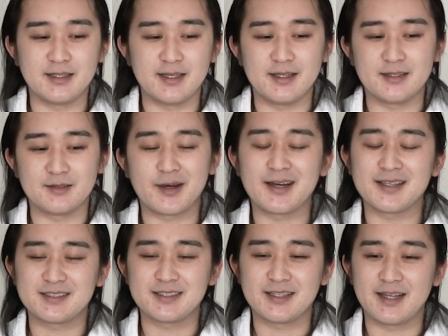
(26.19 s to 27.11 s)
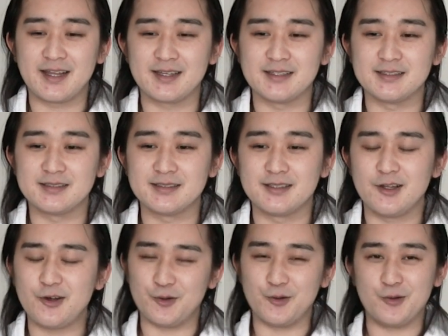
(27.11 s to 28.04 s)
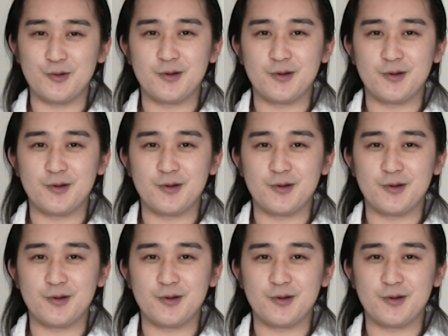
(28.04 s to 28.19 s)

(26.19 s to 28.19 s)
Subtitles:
And my answer to that is no.